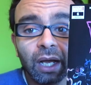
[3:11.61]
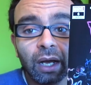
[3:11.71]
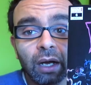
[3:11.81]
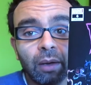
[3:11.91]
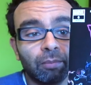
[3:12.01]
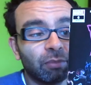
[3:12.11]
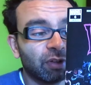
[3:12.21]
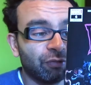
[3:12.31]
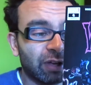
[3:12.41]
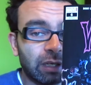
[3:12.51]
Venom
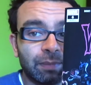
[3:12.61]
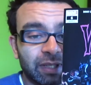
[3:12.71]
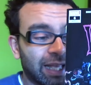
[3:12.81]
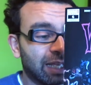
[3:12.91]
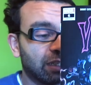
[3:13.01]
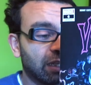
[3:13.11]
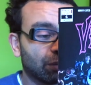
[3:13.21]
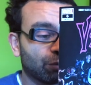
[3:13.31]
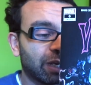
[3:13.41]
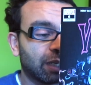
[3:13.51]
and Eddie
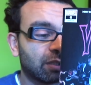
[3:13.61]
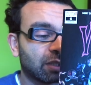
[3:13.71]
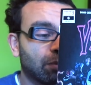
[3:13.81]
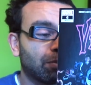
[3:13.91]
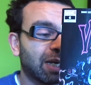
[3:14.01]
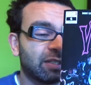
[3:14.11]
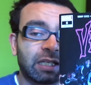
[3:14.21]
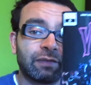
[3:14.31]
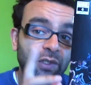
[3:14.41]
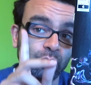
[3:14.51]
and Rex combined
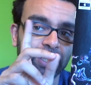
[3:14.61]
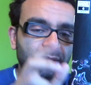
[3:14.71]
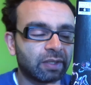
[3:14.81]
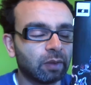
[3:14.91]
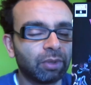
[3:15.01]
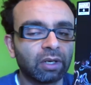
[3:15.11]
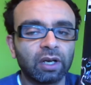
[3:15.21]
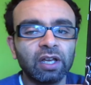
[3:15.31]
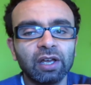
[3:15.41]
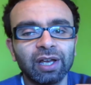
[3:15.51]
together as one symbiote,